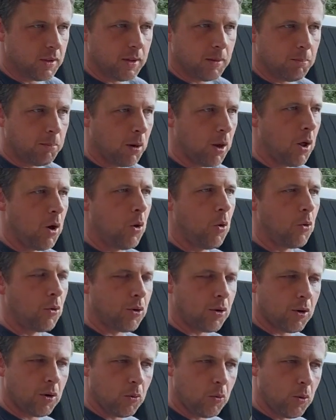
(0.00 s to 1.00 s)

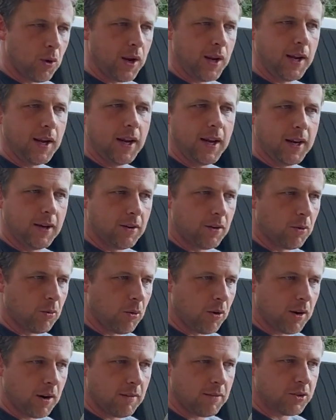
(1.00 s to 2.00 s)
blower or weed eater,
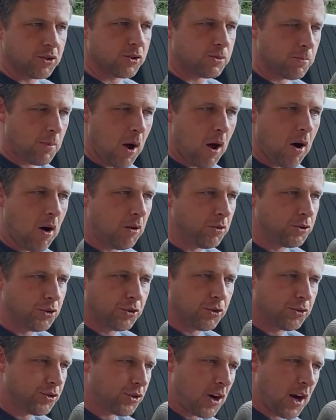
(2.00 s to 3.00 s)
whatever small, and
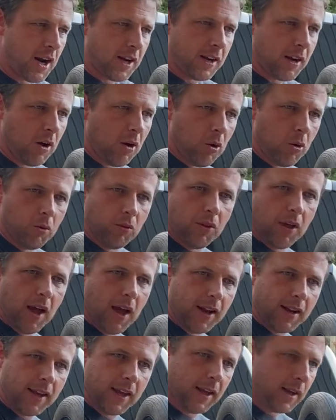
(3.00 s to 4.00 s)
you're trying to hold
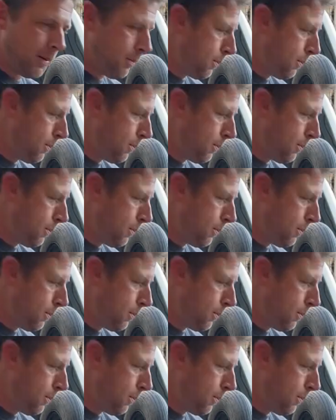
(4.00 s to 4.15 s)
that and get it